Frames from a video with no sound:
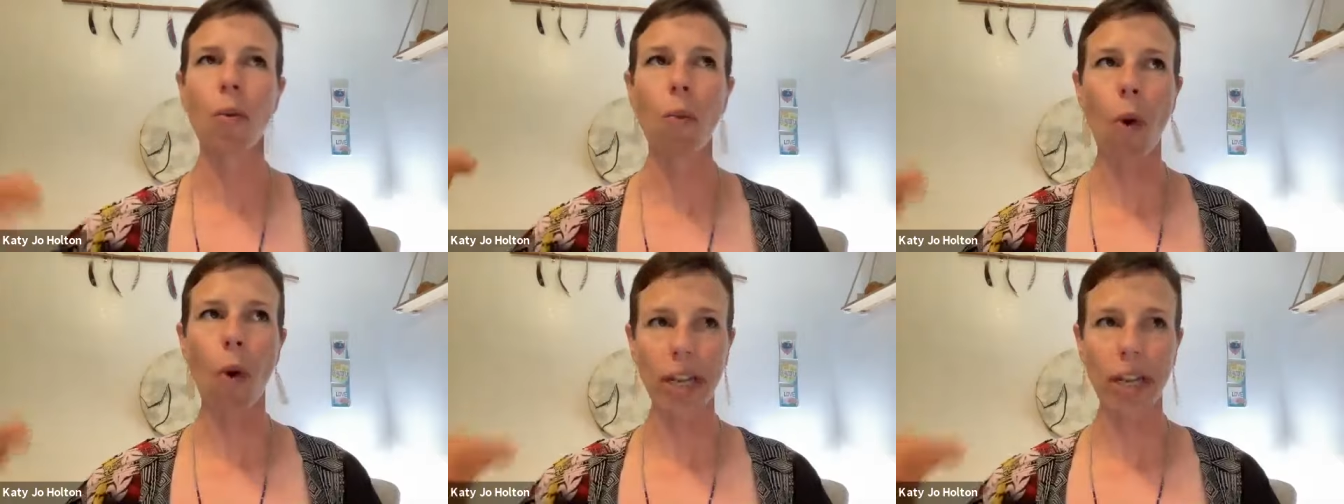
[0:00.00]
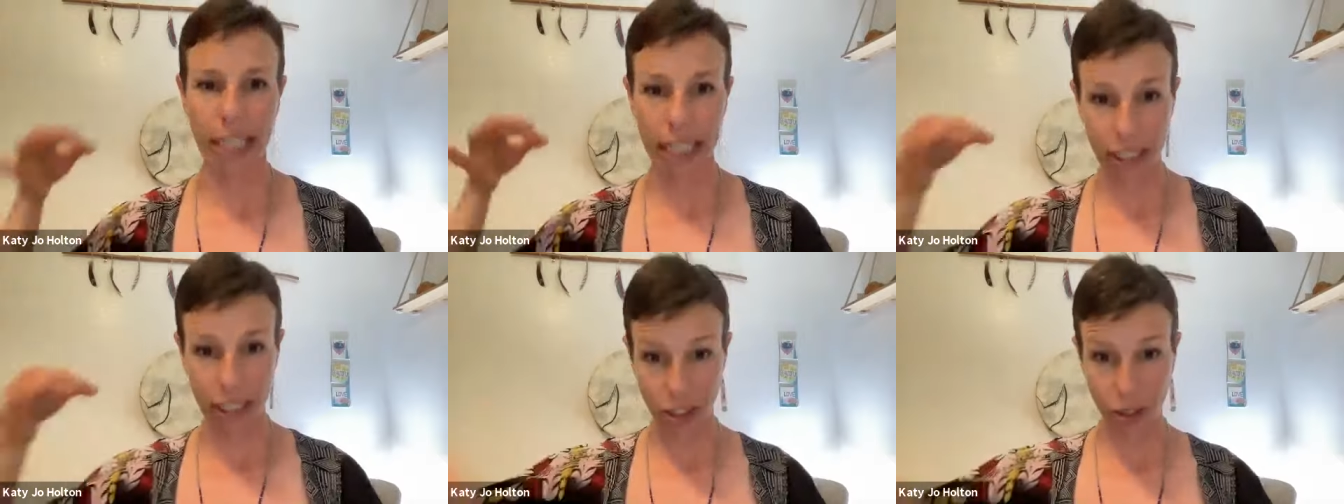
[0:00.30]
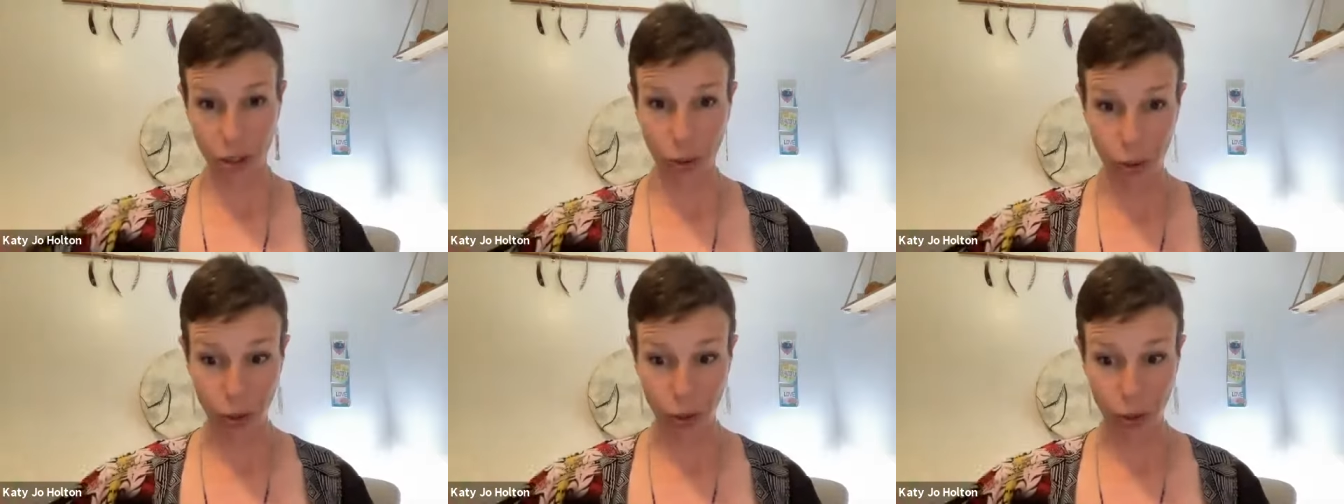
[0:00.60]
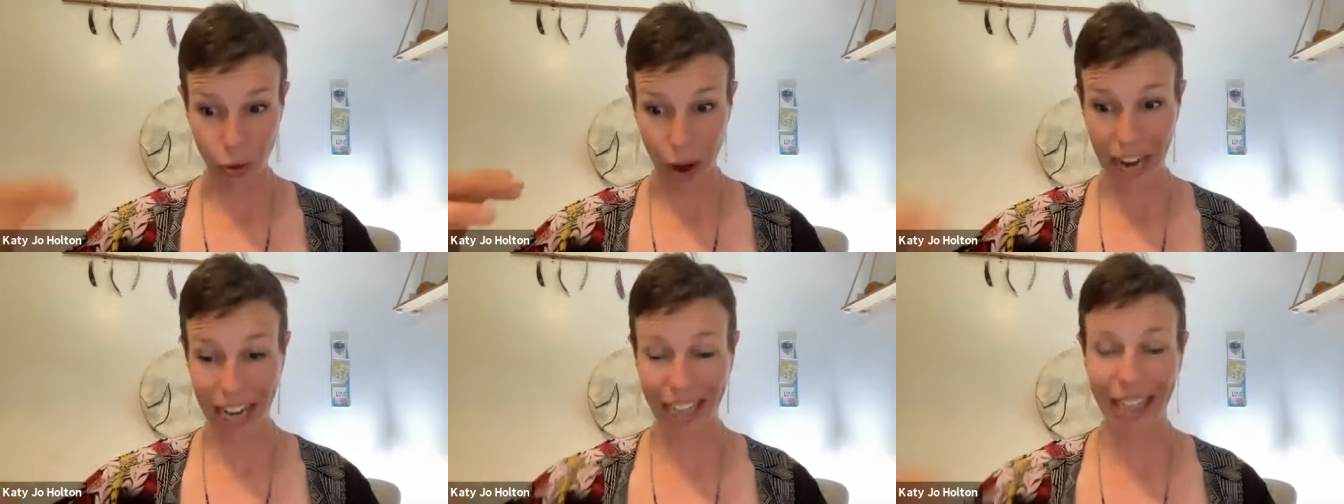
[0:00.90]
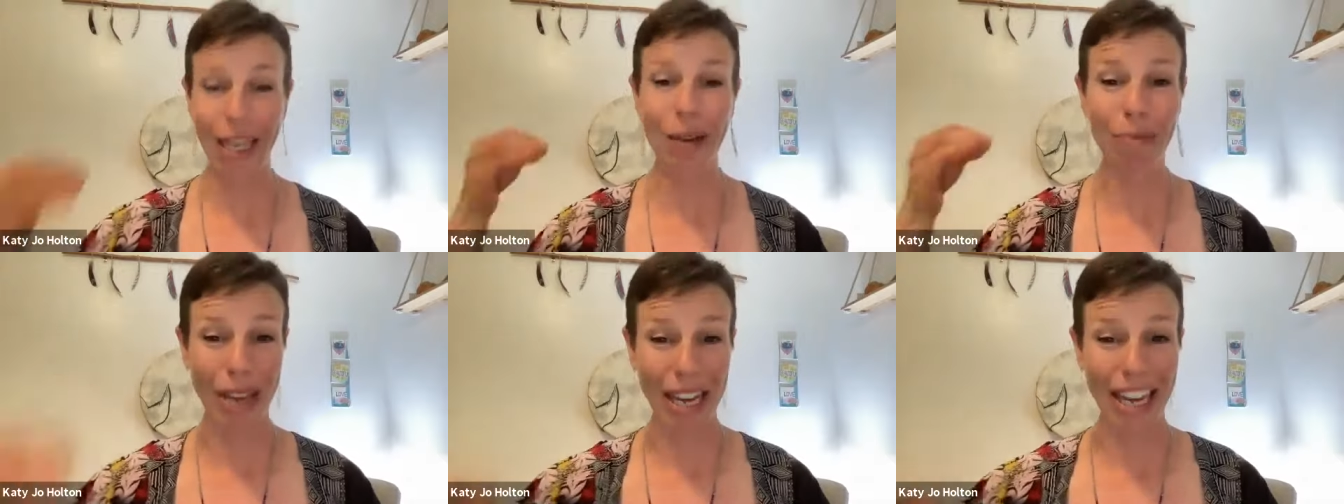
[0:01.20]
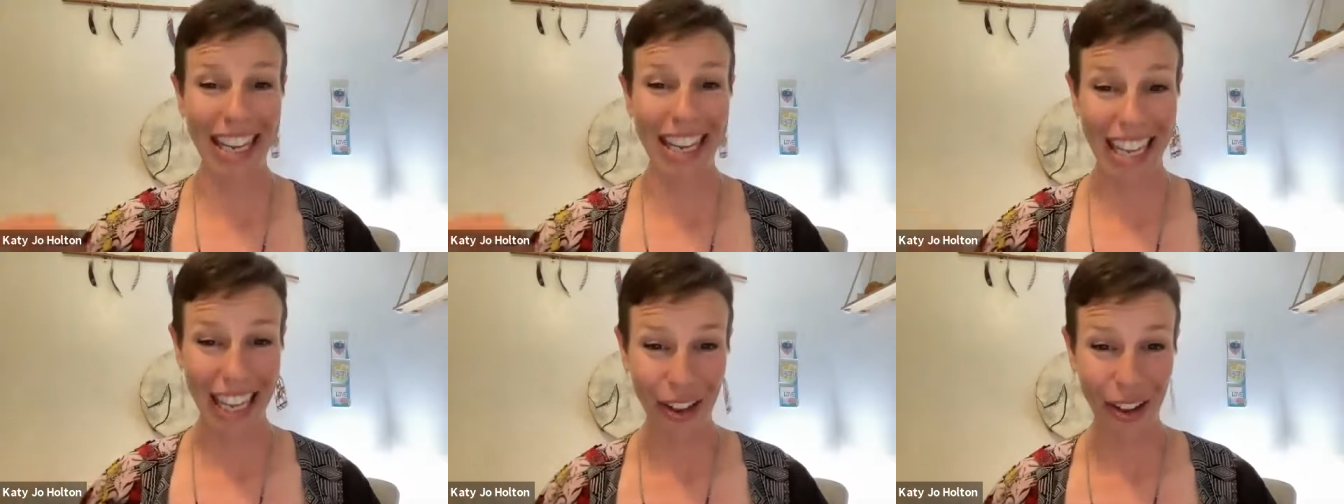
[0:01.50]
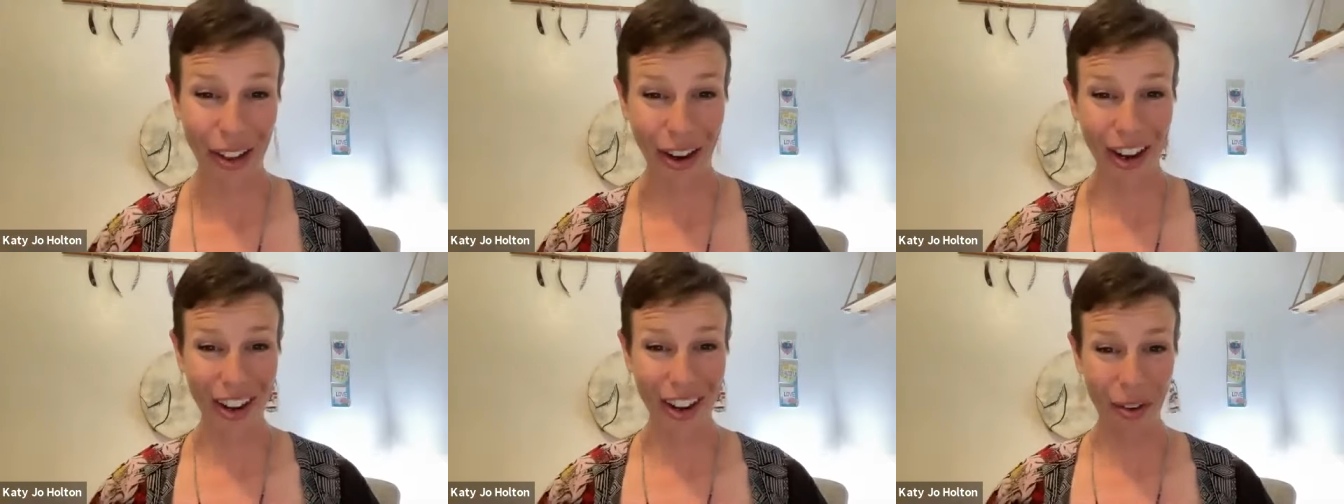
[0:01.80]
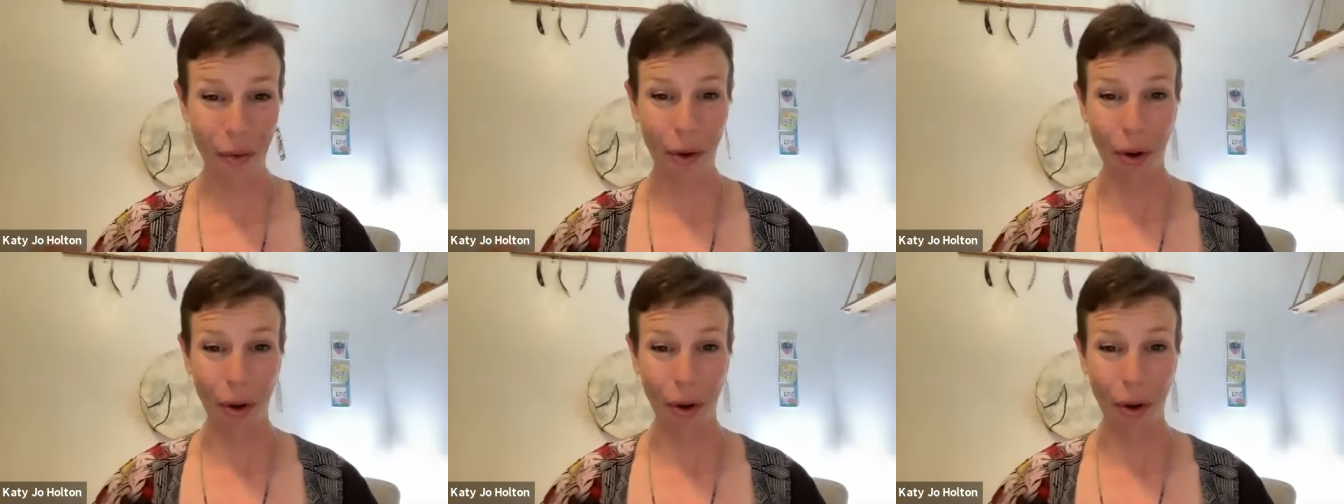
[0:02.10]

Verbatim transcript: wanting to directly be a healer